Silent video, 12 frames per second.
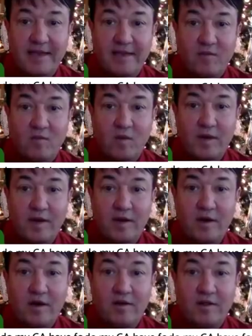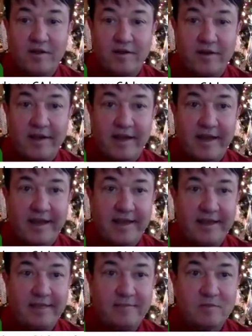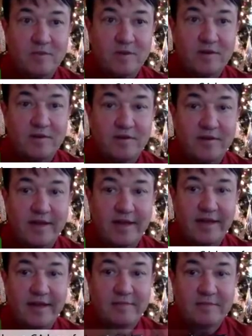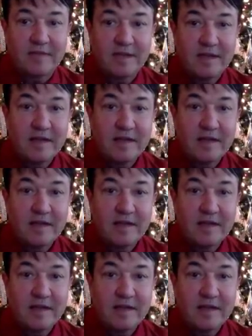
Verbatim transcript: and what are their names? What are their names?